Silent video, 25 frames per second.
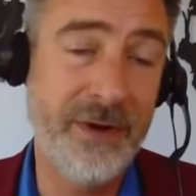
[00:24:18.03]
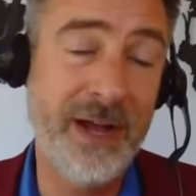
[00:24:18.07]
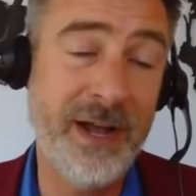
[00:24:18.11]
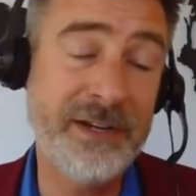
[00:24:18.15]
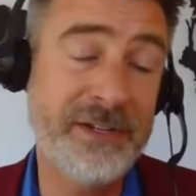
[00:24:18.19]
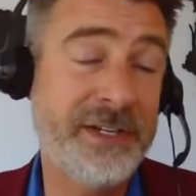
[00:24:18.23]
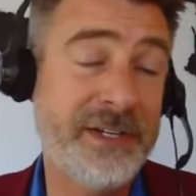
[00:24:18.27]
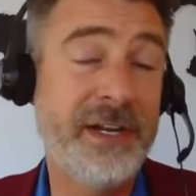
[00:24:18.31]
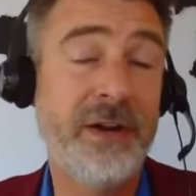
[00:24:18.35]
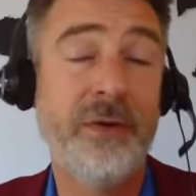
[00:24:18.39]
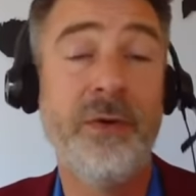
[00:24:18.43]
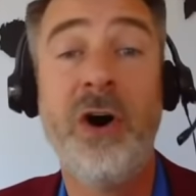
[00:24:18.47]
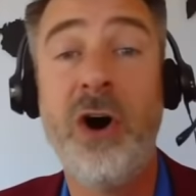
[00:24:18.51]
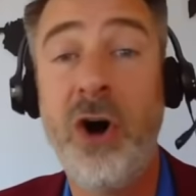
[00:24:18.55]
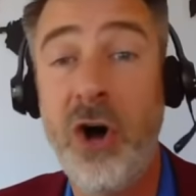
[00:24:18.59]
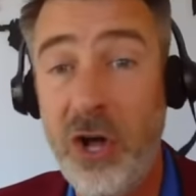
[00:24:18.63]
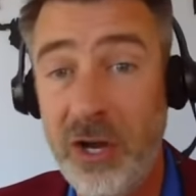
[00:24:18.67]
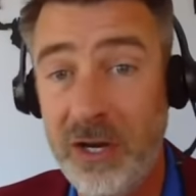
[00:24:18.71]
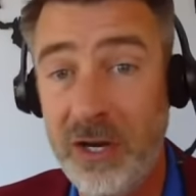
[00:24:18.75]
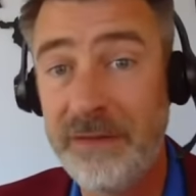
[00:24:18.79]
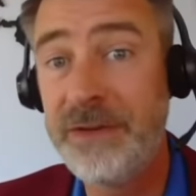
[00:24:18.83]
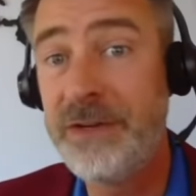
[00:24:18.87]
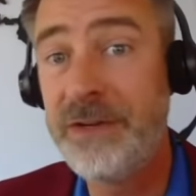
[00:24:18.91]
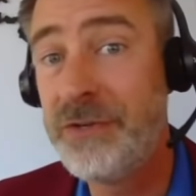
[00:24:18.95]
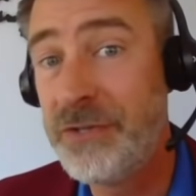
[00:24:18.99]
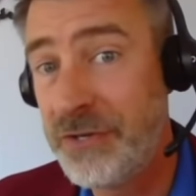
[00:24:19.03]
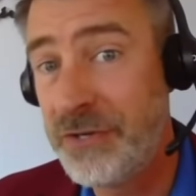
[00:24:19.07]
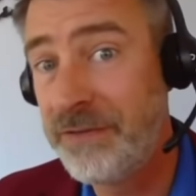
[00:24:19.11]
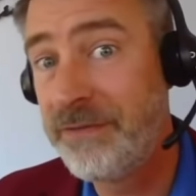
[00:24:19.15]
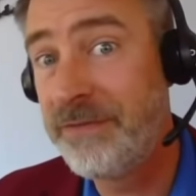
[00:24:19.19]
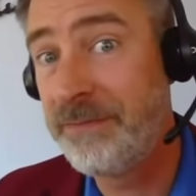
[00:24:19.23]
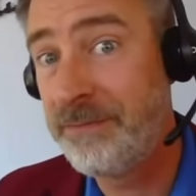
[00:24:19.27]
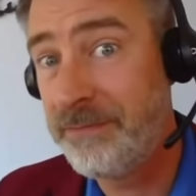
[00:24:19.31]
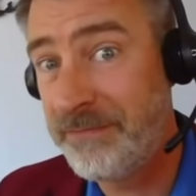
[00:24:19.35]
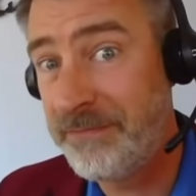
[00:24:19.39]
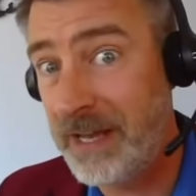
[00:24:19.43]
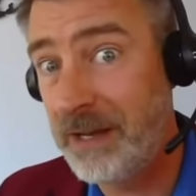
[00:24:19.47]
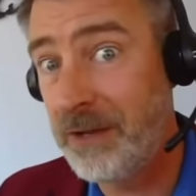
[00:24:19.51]
Well, actually, all of you should
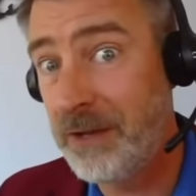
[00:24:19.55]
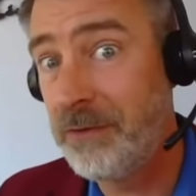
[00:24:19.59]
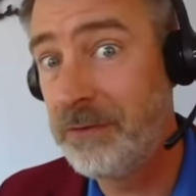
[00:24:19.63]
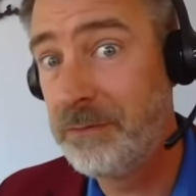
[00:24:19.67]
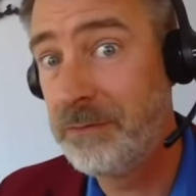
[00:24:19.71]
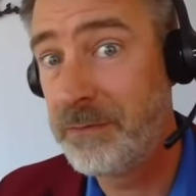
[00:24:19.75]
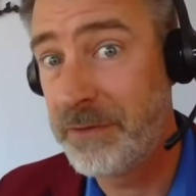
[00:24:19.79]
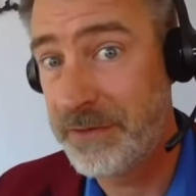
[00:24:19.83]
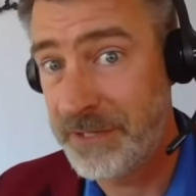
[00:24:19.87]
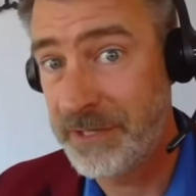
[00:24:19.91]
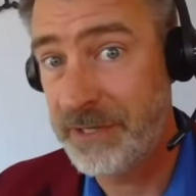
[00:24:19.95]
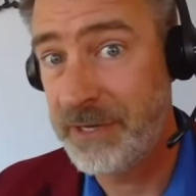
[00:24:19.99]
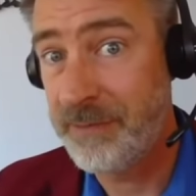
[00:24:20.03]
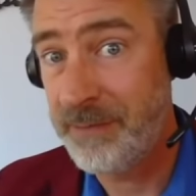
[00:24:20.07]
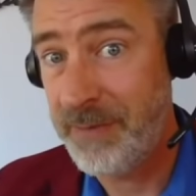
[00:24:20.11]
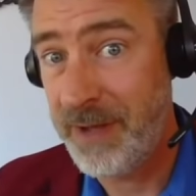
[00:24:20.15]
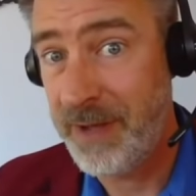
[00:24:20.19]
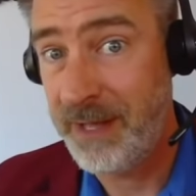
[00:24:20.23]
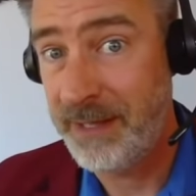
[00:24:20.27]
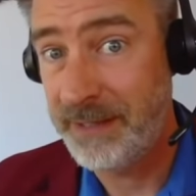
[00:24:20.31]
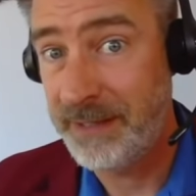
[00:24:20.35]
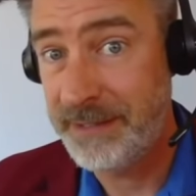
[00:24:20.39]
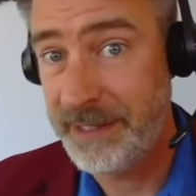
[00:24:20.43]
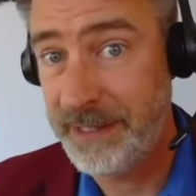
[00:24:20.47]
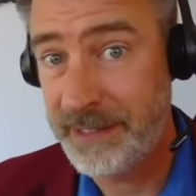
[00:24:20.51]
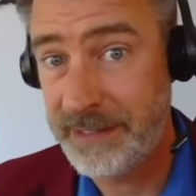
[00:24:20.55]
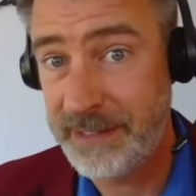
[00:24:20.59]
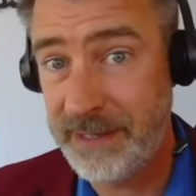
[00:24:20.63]
follow Brazilian politics.